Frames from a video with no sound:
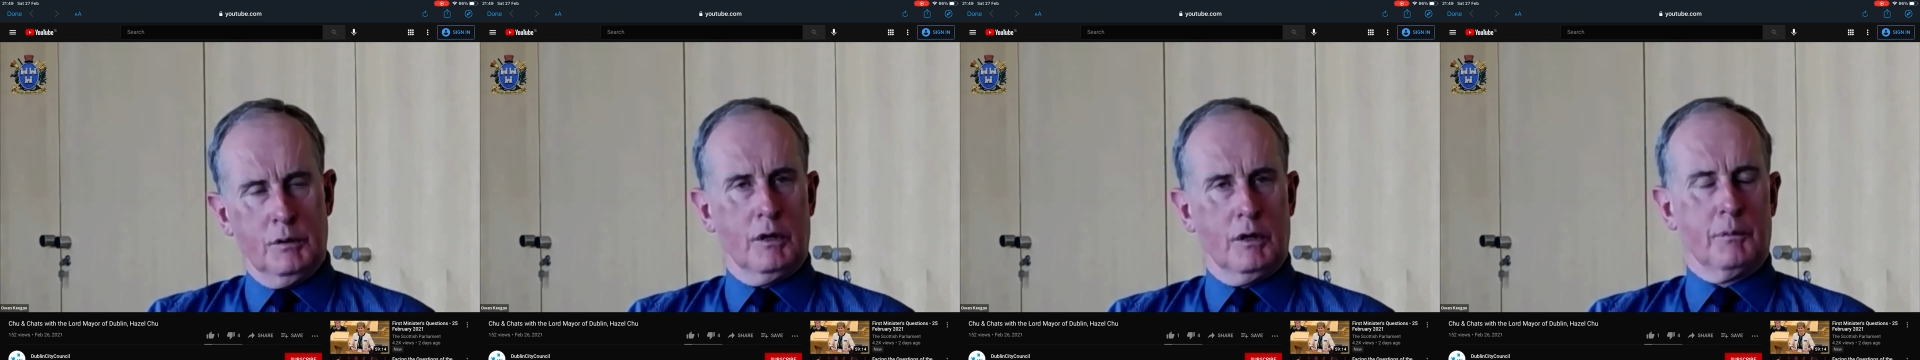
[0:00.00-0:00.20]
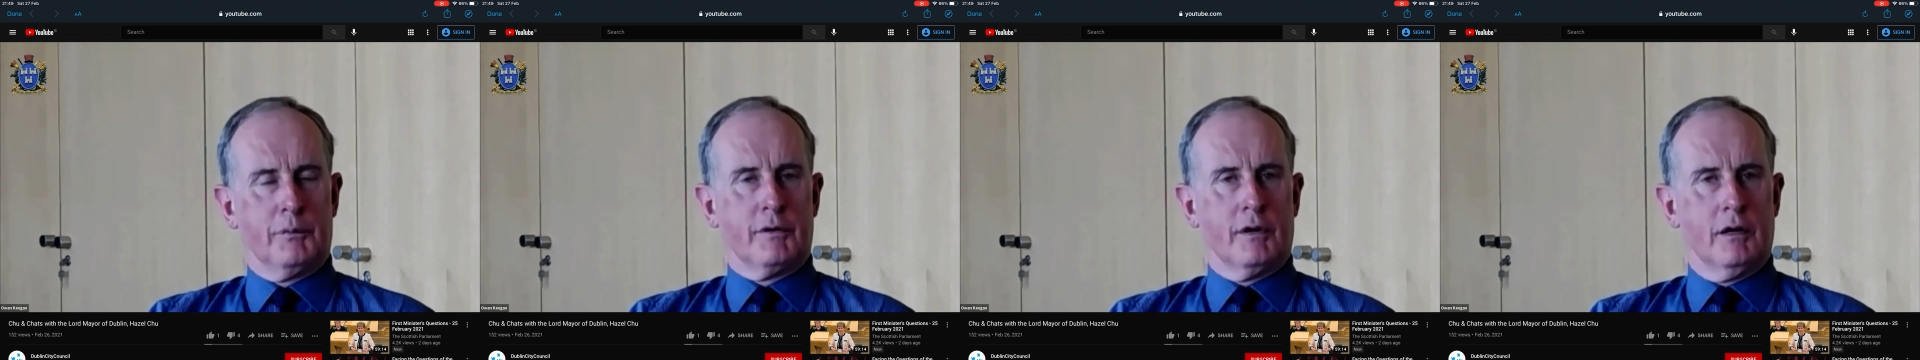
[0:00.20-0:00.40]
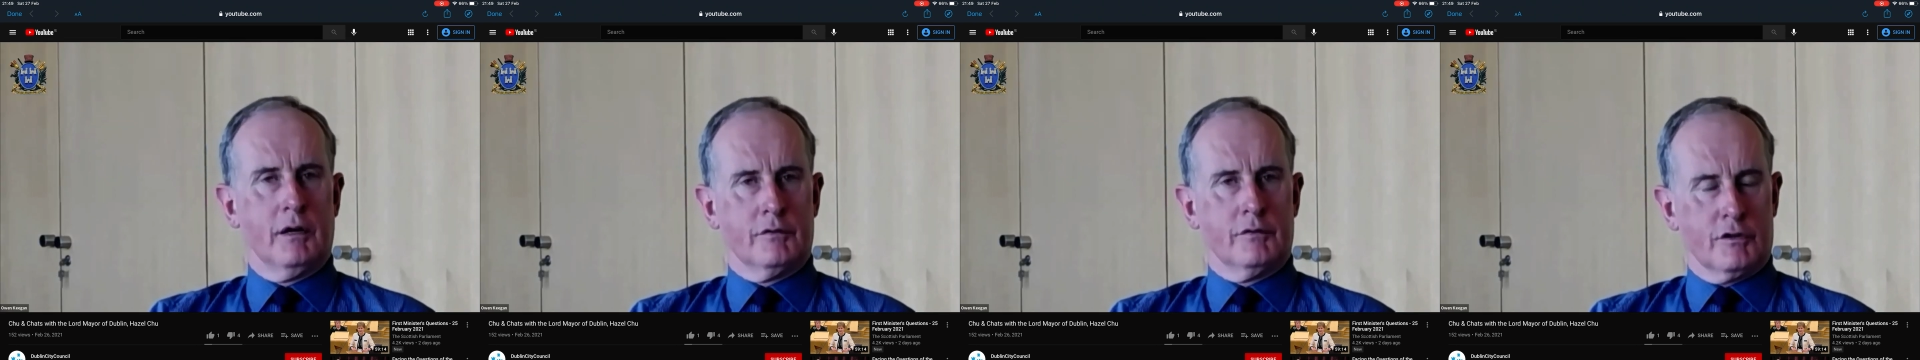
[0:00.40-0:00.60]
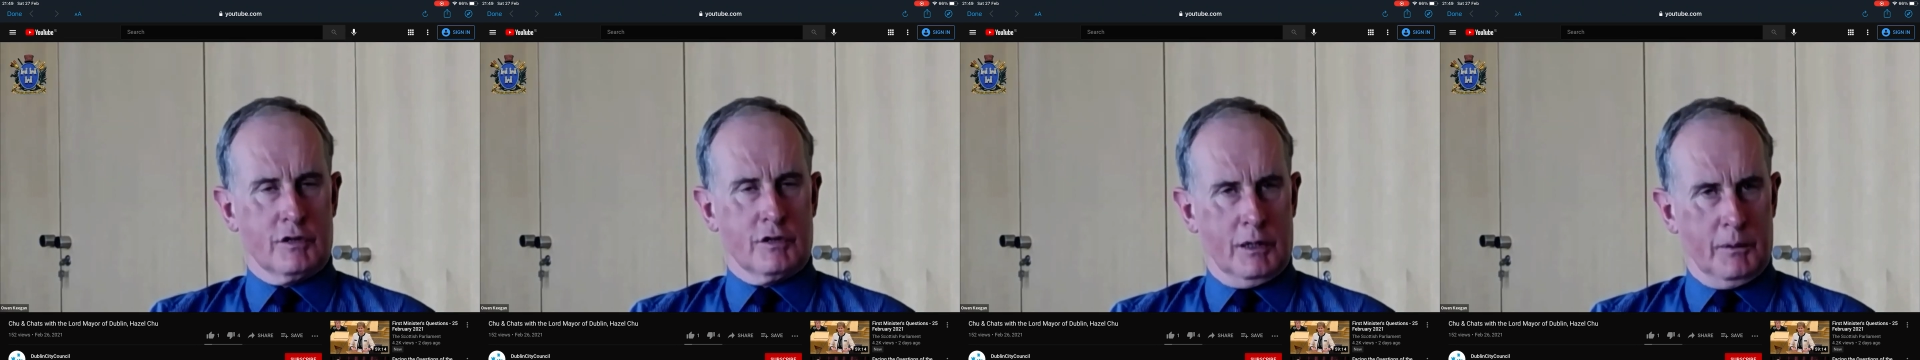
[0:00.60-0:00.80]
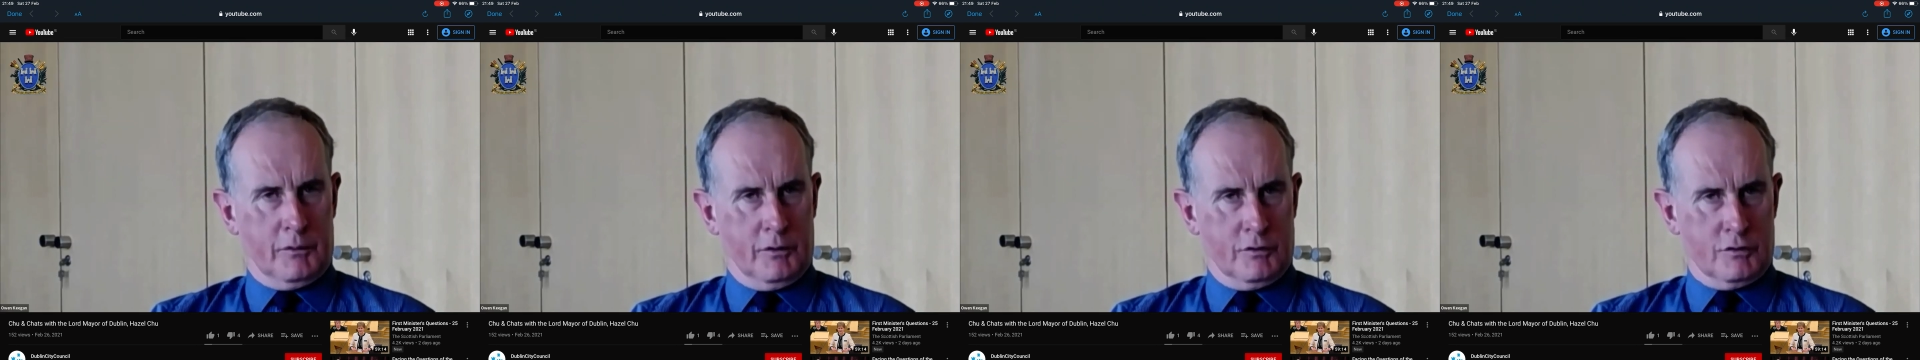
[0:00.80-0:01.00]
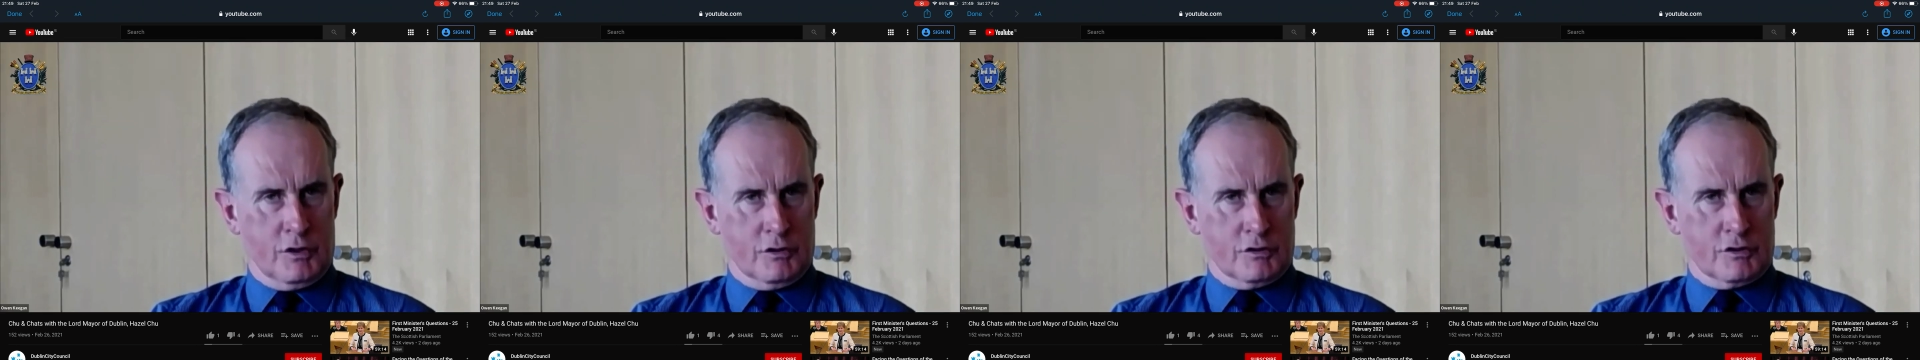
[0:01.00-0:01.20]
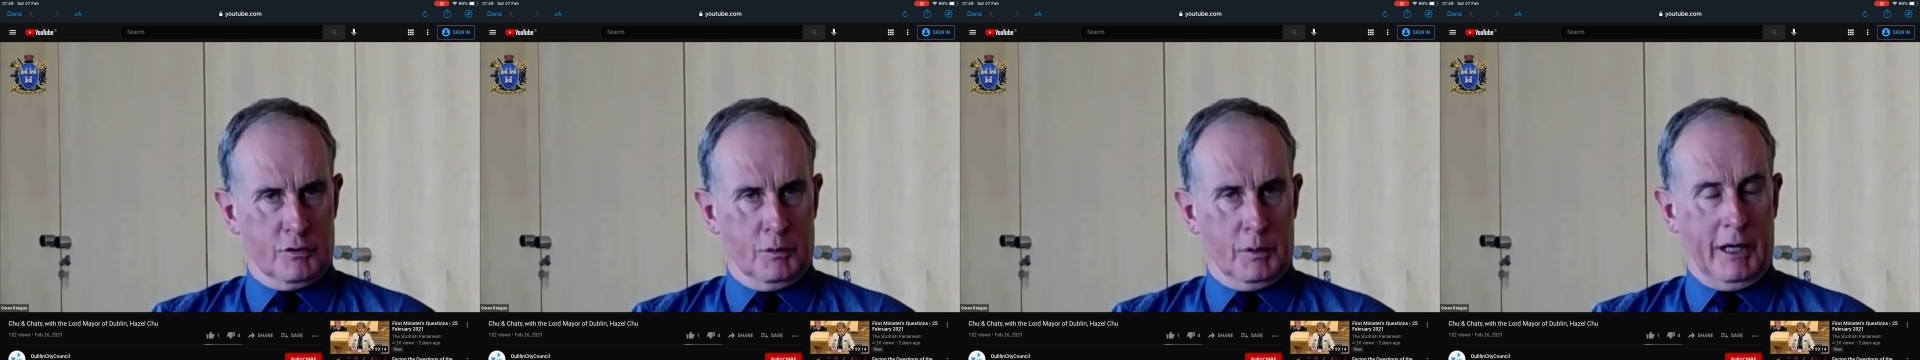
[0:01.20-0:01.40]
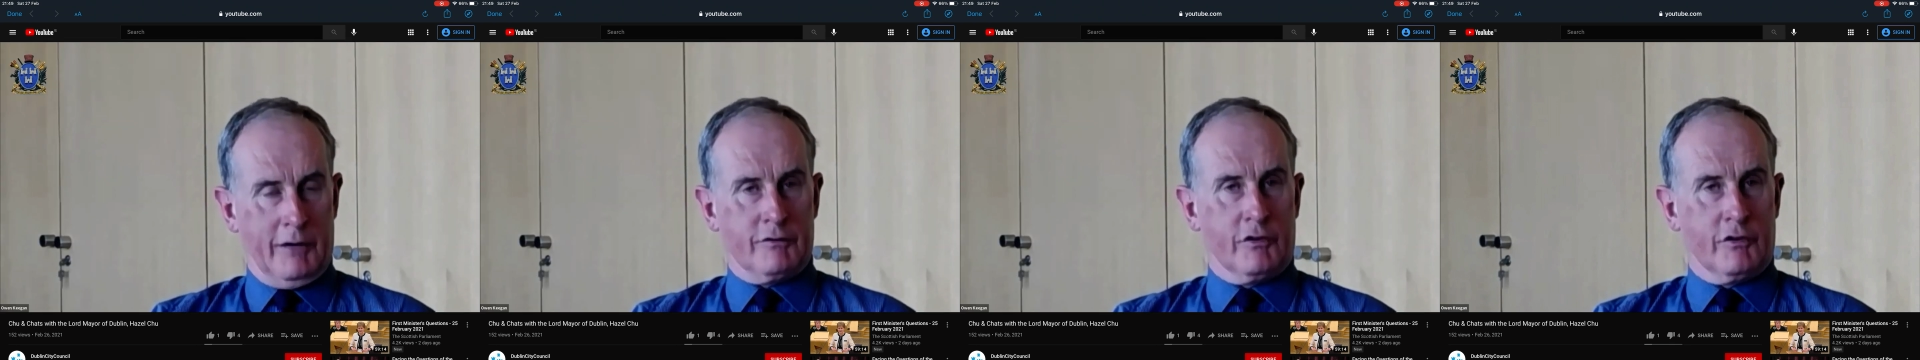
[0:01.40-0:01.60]
we will observe the terms of
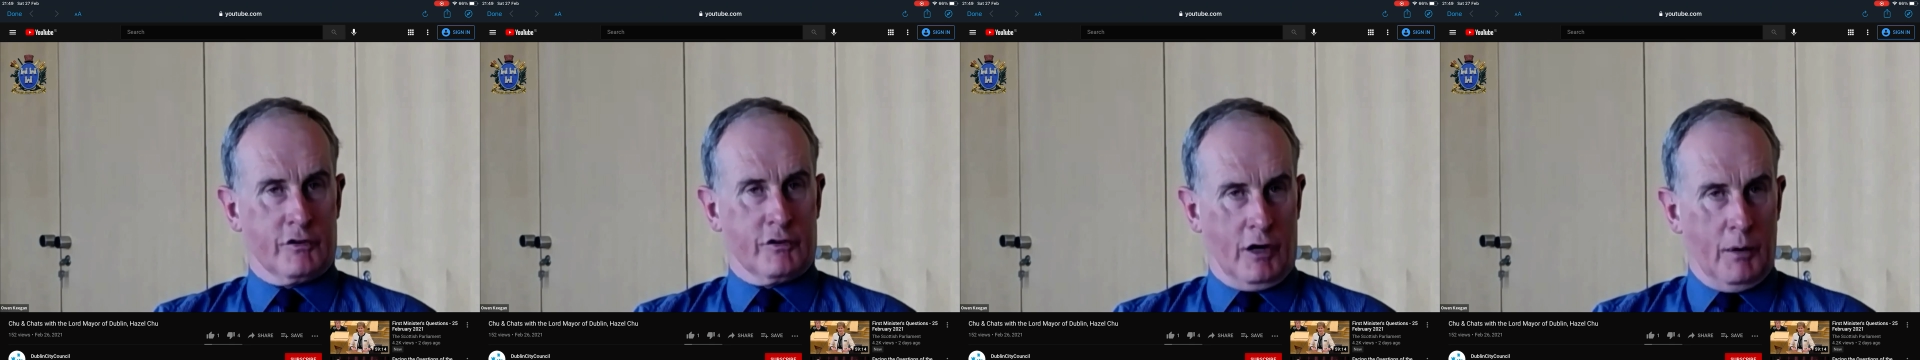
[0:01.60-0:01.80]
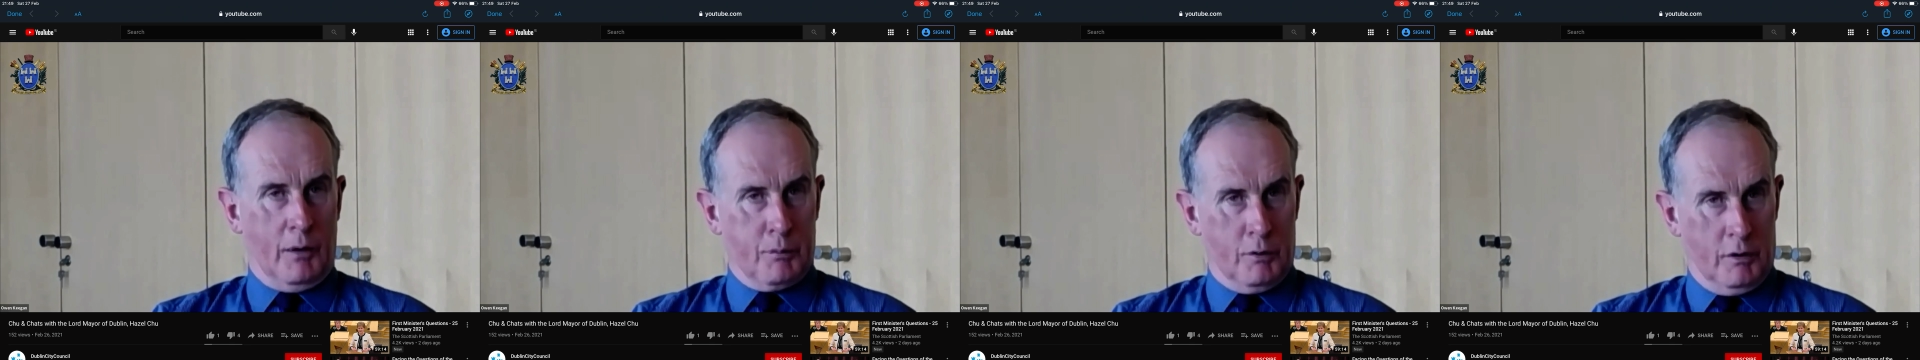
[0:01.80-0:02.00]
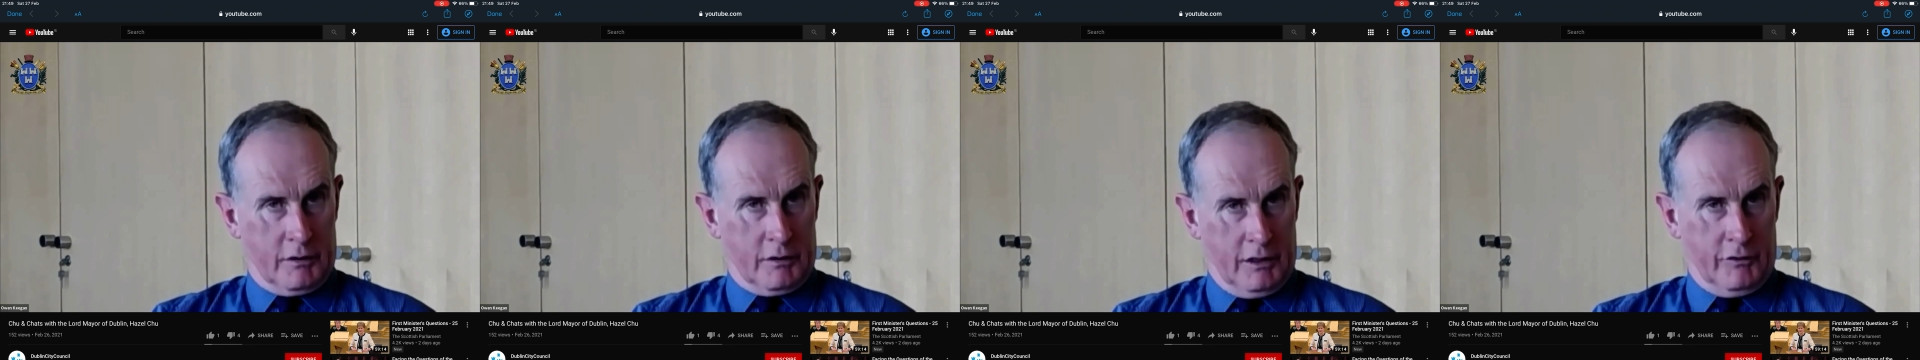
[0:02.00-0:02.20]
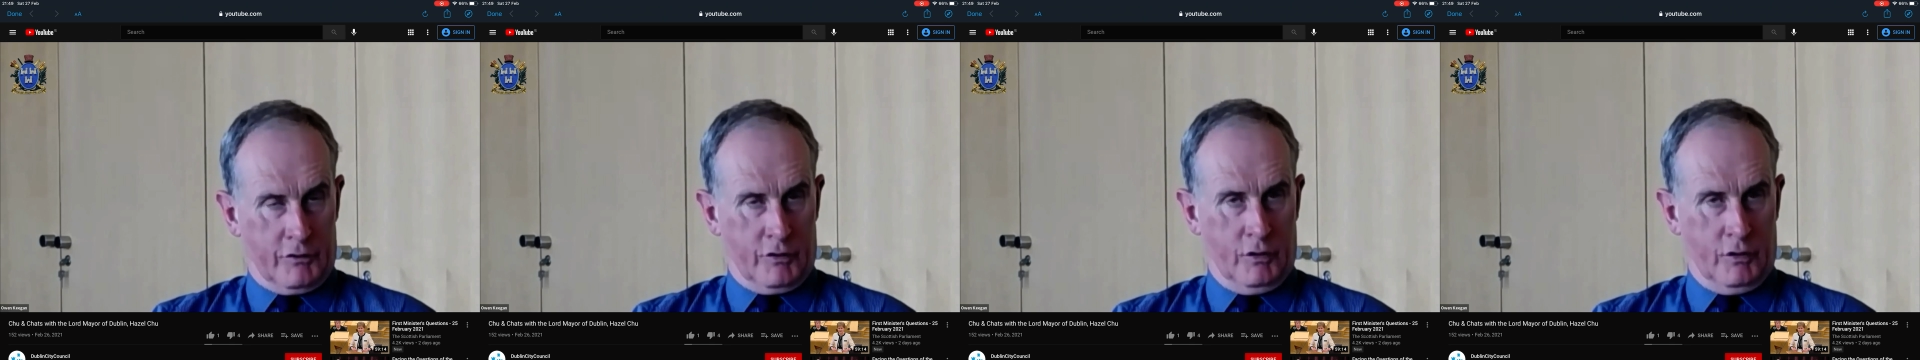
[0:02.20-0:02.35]
injunction. We have to stop working.